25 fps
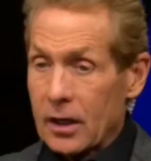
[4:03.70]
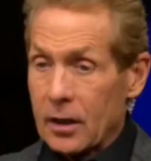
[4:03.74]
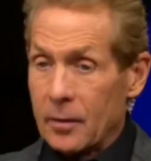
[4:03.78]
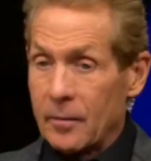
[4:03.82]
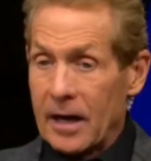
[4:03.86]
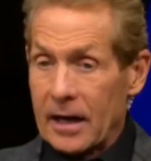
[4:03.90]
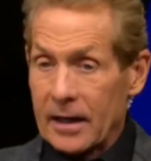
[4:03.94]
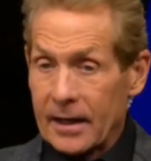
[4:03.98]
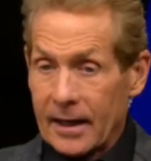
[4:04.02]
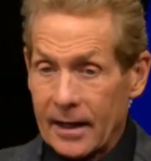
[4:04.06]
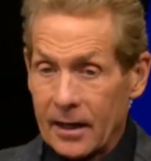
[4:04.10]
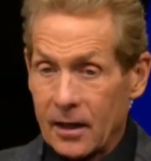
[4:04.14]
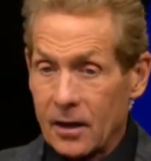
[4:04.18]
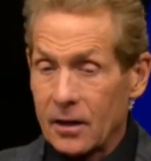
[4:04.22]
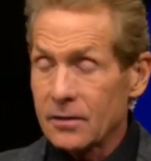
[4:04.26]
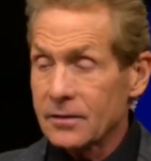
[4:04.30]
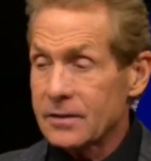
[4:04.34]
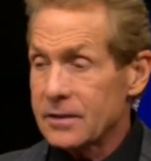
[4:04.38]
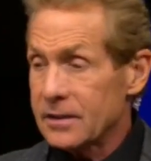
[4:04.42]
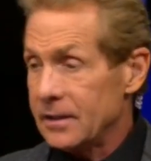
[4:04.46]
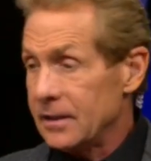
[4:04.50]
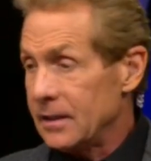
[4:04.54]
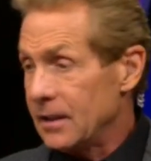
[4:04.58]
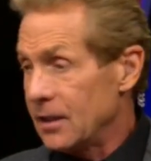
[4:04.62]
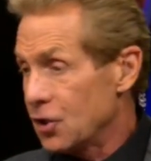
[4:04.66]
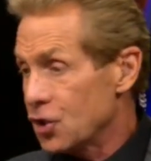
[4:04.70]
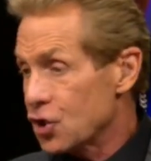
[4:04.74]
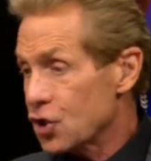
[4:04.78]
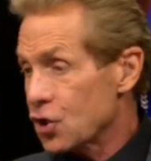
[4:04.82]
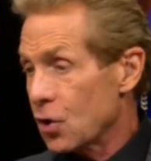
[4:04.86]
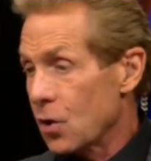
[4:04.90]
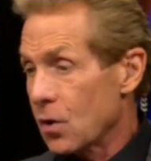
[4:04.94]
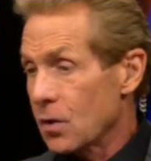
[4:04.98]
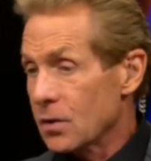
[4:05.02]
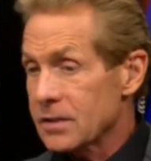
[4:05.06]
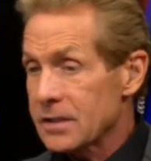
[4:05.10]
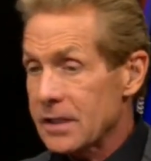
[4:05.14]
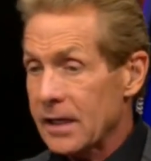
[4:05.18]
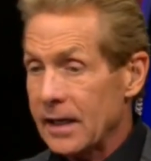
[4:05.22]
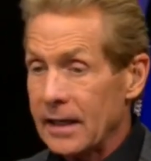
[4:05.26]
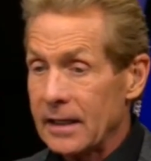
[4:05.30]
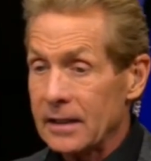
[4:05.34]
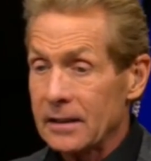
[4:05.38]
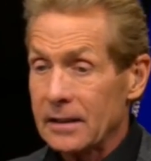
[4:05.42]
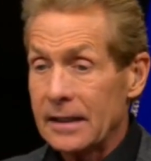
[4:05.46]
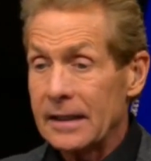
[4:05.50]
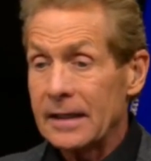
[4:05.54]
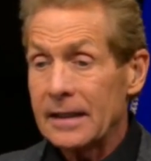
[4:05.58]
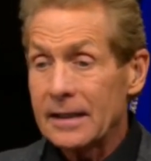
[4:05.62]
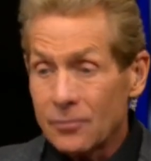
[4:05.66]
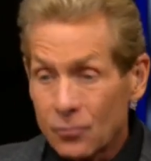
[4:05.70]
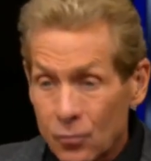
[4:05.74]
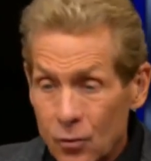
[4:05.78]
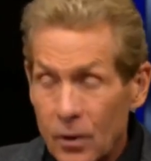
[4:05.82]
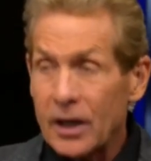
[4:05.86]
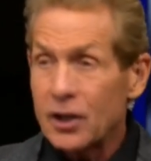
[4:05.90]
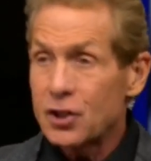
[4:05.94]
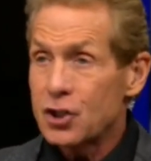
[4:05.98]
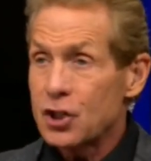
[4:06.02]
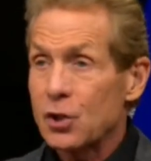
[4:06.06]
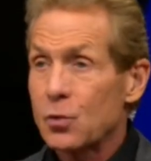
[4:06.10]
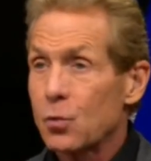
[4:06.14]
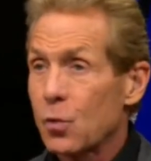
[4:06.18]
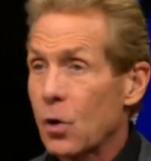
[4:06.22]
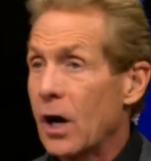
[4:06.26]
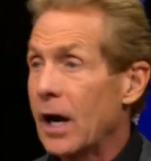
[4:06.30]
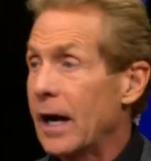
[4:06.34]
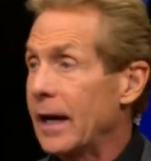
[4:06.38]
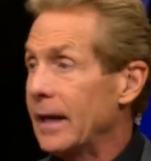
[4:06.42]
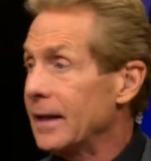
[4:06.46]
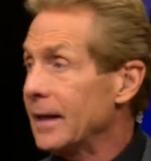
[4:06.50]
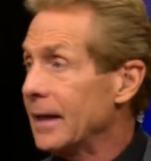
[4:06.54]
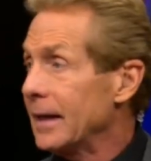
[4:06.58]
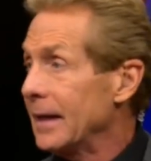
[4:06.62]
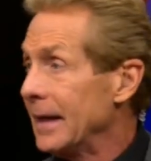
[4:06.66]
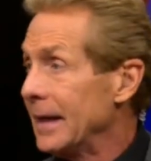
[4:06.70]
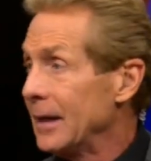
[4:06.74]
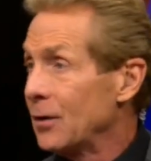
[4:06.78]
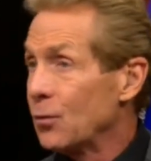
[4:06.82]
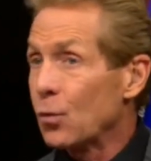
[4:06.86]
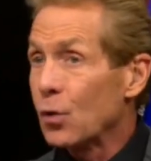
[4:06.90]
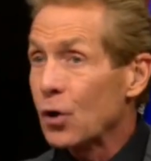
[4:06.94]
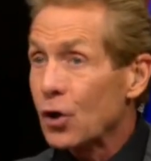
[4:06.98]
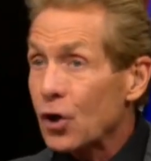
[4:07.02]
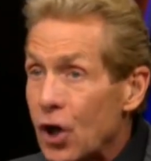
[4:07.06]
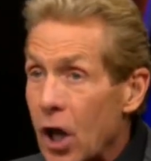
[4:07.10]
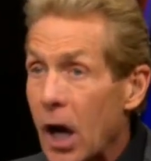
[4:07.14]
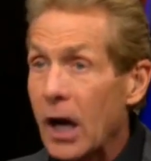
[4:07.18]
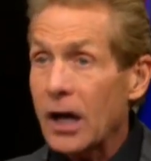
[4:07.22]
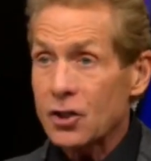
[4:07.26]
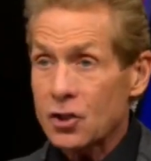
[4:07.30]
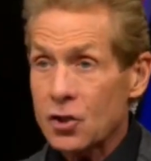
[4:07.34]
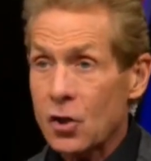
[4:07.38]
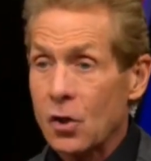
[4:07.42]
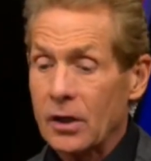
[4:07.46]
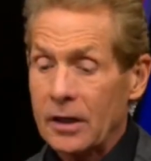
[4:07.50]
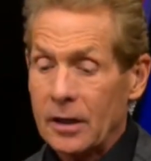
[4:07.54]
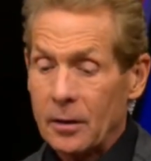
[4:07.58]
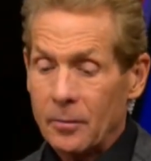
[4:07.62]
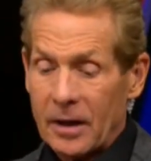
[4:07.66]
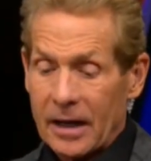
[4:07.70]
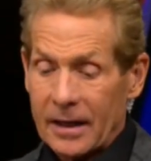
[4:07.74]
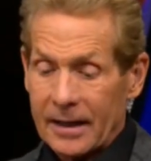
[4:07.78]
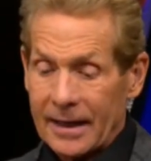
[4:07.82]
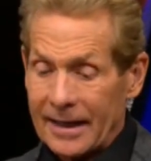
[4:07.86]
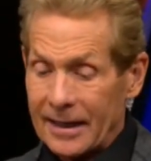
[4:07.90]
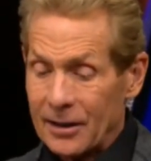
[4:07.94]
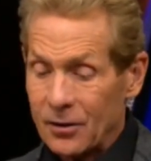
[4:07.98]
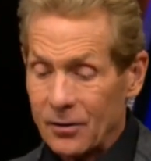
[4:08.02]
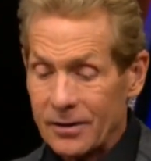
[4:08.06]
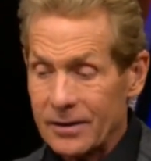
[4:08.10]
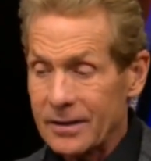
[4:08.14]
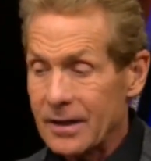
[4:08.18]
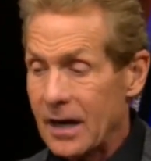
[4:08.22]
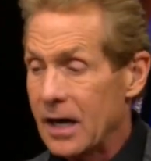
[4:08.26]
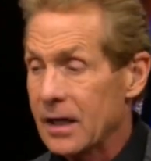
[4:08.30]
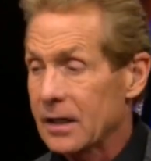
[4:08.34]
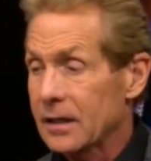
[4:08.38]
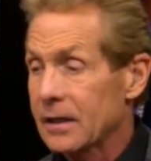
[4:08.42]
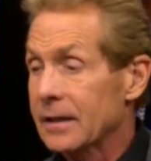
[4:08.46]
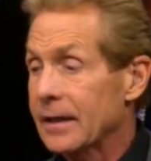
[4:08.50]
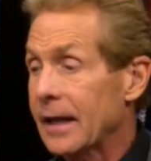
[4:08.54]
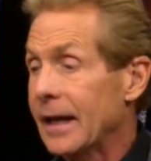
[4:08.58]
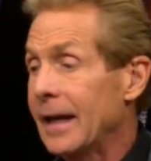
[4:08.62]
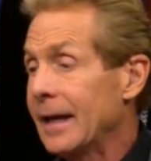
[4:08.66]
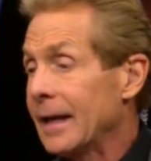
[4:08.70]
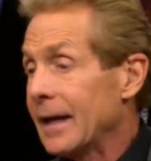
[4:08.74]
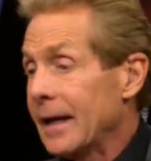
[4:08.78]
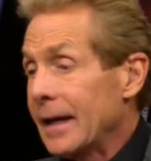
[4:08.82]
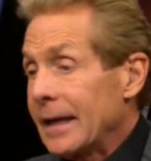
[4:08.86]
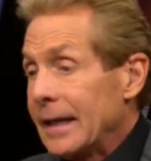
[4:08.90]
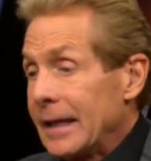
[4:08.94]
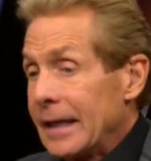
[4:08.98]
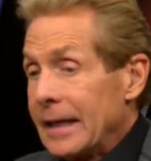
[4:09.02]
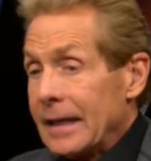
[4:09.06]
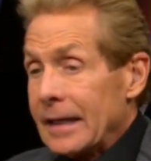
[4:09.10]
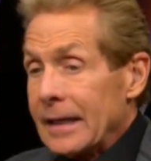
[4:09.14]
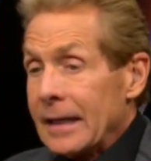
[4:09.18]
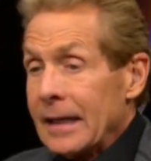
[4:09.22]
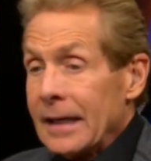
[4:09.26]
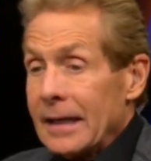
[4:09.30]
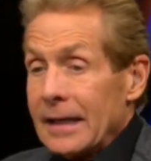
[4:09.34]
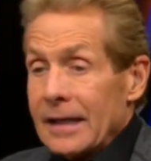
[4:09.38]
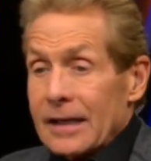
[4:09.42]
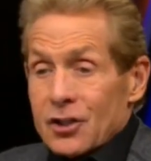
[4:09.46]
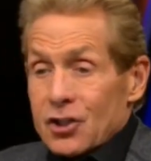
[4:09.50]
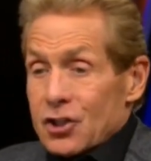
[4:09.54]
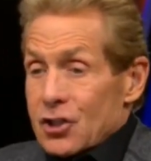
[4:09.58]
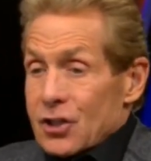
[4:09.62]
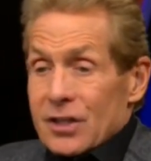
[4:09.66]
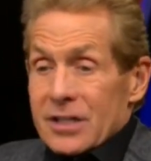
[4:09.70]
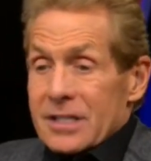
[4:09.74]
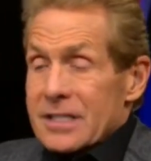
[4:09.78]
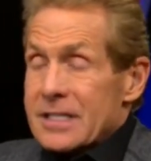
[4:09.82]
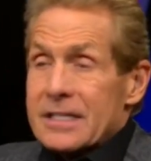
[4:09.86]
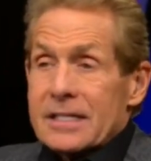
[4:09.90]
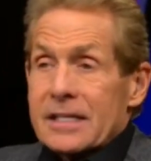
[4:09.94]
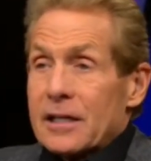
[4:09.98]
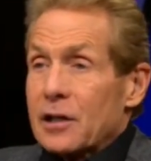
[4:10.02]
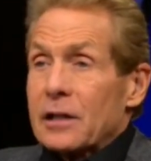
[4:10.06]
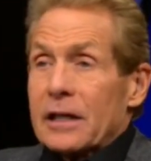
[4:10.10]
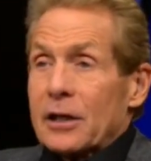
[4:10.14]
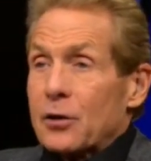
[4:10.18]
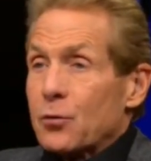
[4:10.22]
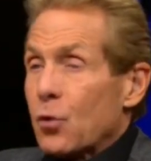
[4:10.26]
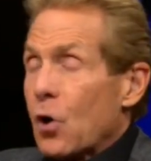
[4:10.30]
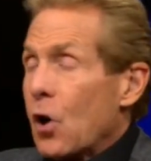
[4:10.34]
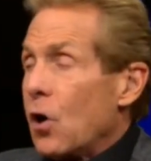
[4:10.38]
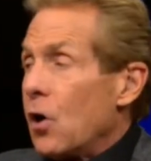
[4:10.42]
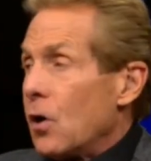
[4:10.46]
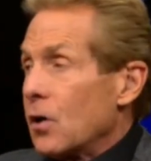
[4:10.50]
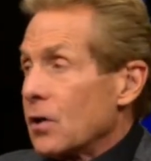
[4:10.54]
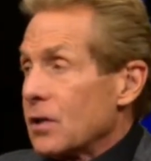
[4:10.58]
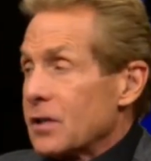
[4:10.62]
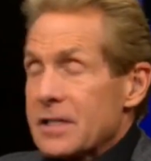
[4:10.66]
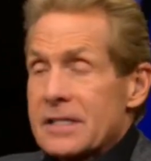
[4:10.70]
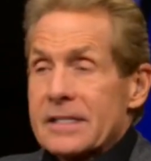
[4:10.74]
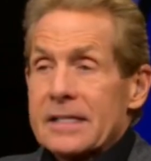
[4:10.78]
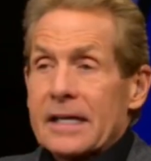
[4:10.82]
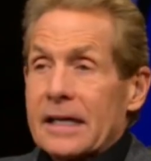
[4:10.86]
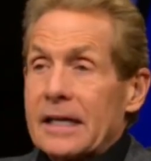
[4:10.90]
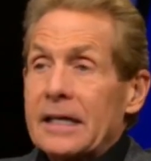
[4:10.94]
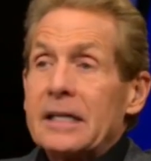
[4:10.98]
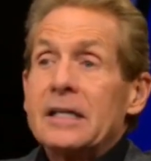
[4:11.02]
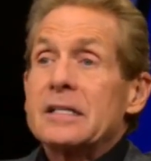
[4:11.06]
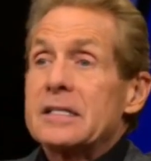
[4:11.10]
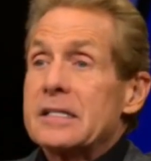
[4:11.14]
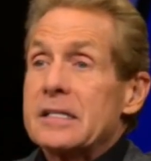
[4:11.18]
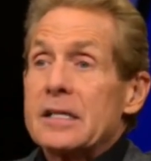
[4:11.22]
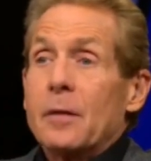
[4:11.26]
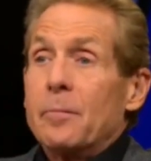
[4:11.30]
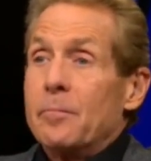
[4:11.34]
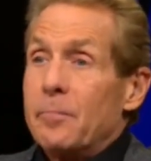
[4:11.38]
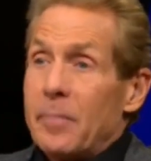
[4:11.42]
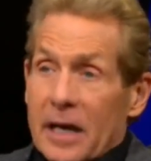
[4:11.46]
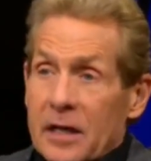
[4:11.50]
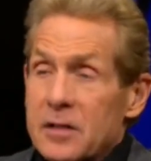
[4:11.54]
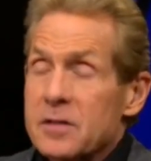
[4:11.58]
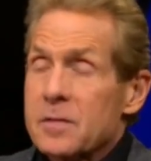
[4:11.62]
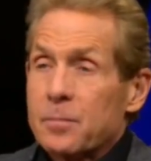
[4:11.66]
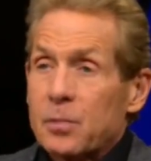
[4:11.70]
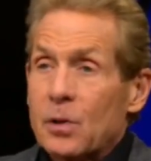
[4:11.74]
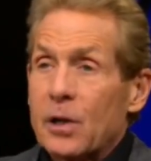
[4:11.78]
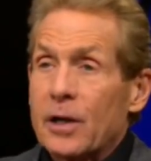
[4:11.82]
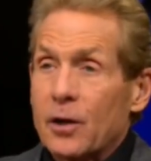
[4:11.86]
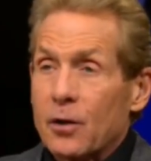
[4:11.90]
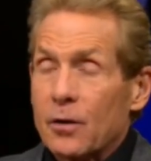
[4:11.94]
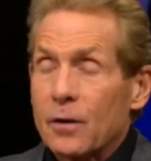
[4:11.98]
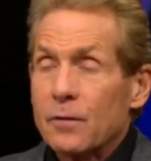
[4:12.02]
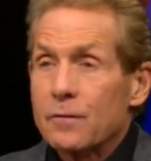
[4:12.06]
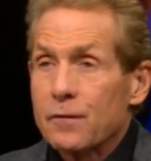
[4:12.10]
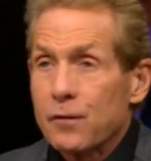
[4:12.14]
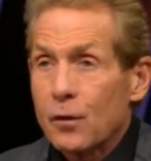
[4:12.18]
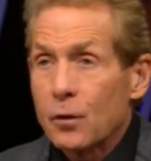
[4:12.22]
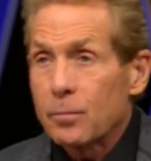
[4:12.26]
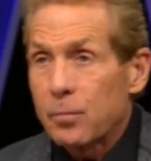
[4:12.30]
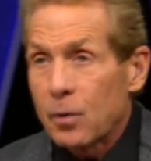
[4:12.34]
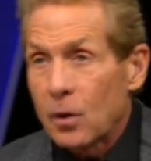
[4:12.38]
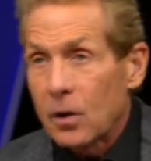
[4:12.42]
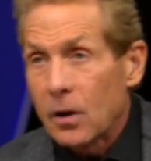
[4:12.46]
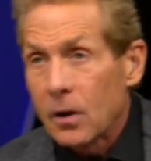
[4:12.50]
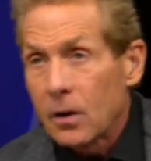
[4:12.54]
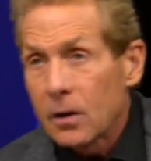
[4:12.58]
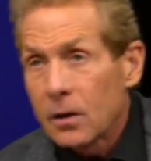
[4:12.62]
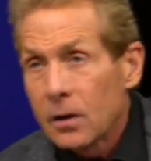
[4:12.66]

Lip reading: about LT and Charles Haley and Reggie White, and we're not talking about Aaron Donald. And again, it's just silly wrong to say he's the best player in football.